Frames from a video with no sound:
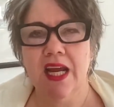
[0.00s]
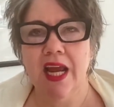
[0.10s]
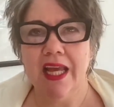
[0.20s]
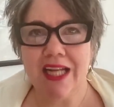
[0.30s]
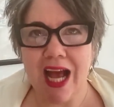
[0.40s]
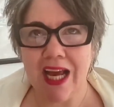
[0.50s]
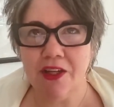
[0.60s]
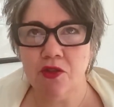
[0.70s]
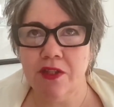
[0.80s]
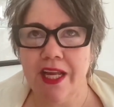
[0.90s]
and I
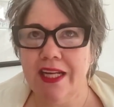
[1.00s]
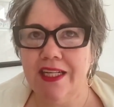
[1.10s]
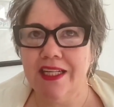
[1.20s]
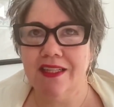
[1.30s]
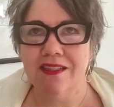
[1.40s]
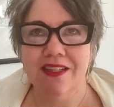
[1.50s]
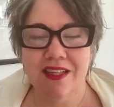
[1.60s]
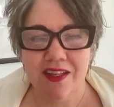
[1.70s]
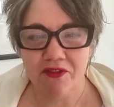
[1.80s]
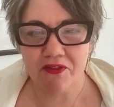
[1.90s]
created it
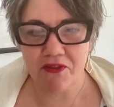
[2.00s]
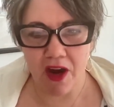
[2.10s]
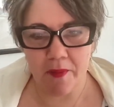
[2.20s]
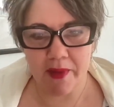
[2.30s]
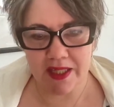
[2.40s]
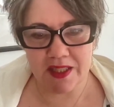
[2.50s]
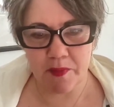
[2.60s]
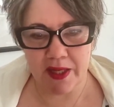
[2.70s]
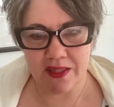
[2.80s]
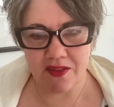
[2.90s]
from a
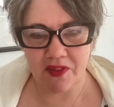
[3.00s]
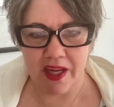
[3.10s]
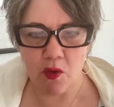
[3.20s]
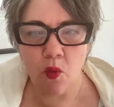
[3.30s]
space of like,